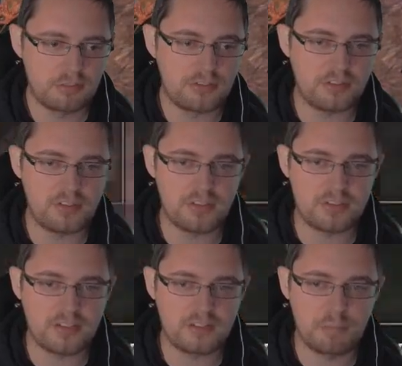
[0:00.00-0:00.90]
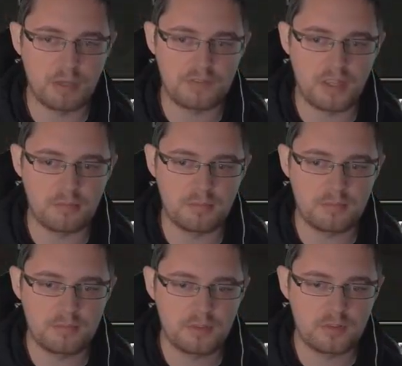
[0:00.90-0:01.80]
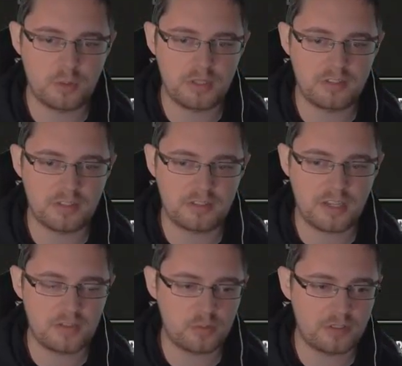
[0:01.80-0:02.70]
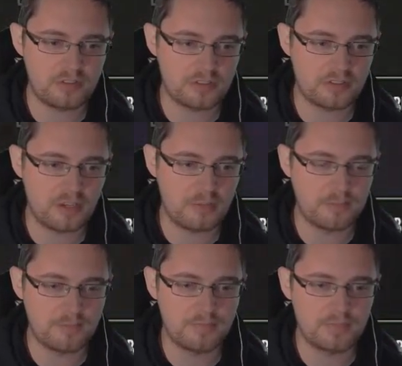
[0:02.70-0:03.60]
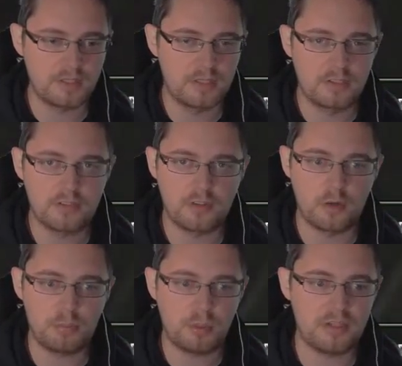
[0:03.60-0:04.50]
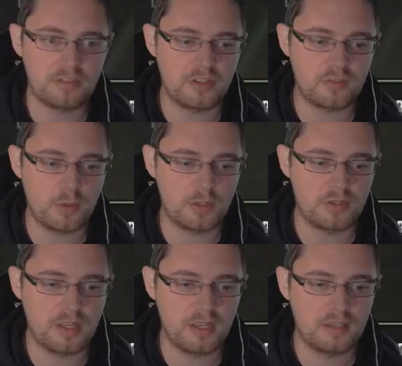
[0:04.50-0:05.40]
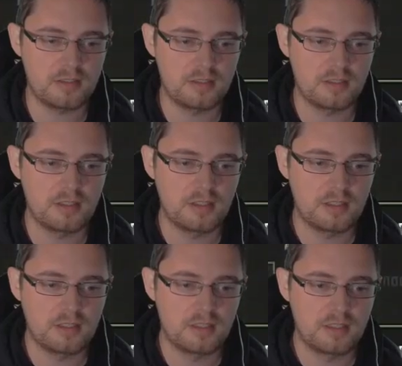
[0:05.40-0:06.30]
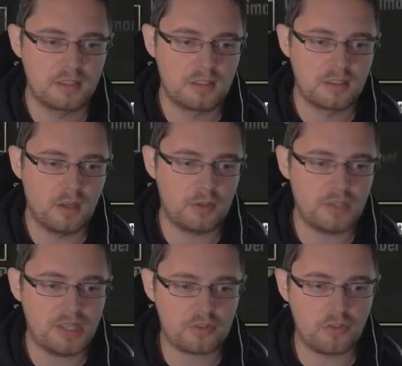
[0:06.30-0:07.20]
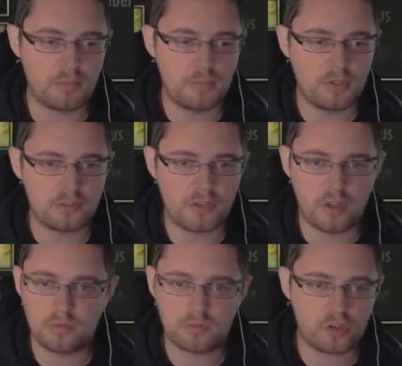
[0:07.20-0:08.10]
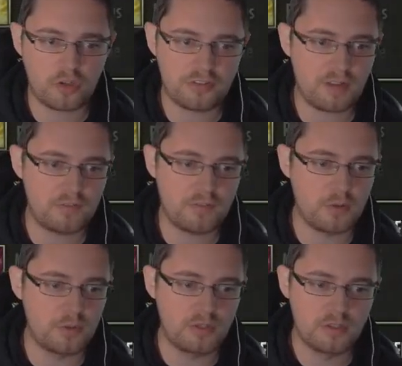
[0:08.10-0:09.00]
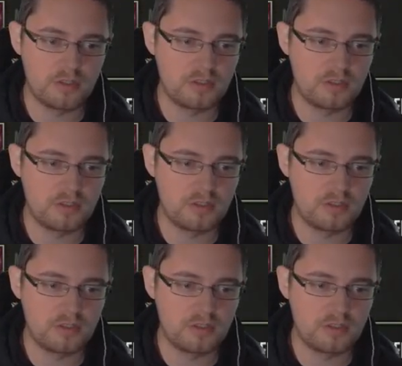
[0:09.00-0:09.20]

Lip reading: Resistances buffed up, 26k, 26k. So plenty of stuff going on there. We've got the Atrodot Munder Stone, Tri-Stat Food.